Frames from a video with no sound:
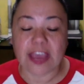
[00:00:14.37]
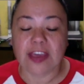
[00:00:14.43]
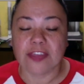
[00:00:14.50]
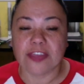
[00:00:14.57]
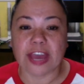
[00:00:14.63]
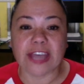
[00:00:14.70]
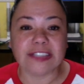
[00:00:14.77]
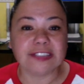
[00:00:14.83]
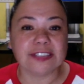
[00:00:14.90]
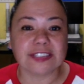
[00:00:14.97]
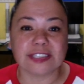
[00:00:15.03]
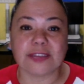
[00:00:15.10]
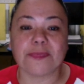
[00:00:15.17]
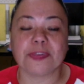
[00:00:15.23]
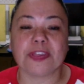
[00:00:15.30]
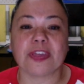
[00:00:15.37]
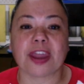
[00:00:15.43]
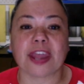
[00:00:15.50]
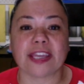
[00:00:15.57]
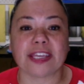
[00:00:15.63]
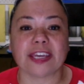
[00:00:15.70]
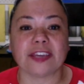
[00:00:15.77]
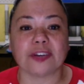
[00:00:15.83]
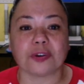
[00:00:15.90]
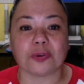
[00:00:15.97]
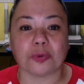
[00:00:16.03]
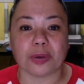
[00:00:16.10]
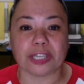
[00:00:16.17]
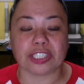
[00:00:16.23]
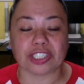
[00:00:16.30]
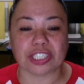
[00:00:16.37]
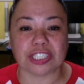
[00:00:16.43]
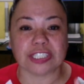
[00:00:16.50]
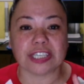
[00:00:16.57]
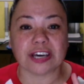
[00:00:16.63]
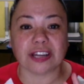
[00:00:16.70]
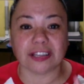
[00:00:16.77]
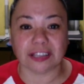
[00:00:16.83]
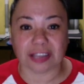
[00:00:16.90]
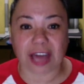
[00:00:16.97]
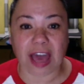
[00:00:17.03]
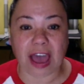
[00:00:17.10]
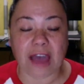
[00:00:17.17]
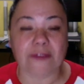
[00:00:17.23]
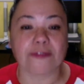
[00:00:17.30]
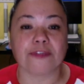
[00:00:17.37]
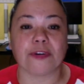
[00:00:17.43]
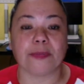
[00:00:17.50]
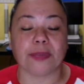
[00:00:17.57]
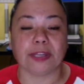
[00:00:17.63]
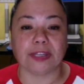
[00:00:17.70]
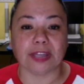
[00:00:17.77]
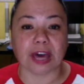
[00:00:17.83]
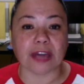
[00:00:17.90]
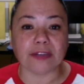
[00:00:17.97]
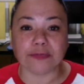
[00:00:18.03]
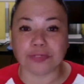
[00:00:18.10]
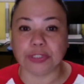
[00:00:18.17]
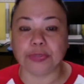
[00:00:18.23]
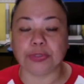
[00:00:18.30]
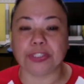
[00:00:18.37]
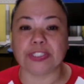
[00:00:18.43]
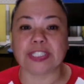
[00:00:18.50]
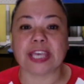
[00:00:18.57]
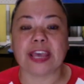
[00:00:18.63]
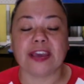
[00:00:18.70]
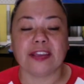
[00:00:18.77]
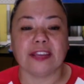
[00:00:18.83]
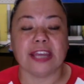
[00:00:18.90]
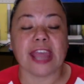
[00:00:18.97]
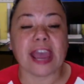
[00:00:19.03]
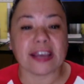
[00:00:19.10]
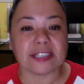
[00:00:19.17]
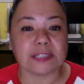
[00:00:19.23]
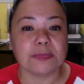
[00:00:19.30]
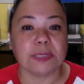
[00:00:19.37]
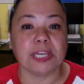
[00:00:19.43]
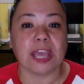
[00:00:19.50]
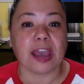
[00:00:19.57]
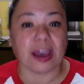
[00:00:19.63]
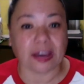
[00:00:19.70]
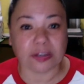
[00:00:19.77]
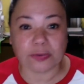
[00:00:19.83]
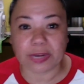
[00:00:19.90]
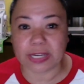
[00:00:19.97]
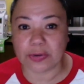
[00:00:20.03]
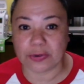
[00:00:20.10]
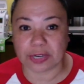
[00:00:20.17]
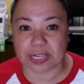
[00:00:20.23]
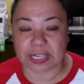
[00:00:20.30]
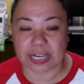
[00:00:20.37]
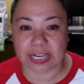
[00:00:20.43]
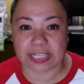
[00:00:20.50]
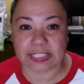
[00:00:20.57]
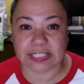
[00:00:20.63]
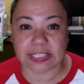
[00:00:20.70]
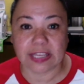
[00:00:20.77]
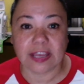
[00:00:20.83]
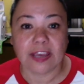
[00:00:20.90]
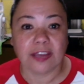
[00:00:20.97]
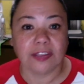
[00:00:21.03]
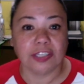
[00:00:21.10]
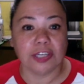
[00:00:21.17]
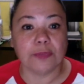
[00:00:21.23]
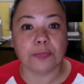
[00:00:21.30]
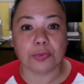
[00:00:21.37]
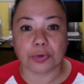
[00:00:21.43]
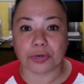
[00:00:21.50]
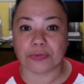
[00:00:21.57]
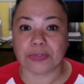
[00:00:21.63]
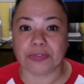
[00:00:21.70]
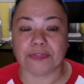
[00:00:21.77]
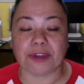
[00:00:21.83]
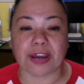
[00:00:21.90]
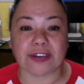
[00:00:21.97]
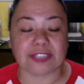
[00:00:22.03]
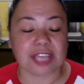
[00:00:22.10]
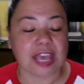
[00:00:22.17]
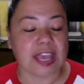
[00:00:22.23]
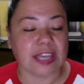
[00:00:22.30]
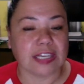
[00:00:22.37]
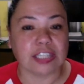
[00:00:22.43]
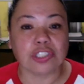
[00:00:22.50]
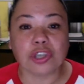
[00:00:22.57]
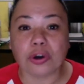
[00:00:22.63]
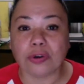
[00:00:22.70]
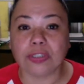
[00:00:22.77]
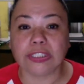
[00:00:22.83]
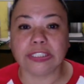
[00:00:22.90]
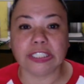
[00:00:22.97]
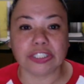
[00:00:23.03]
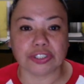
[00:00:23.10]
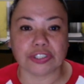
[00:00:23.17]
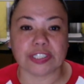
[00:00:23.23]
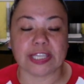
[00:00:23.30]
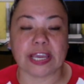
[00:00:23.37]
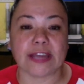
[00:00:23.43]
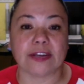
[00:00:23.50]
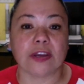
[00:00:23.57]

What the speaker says: That is something that I get questioned a lot from a lot of viewers. They ask me, how do I organize the embroidery files? And I totally understand.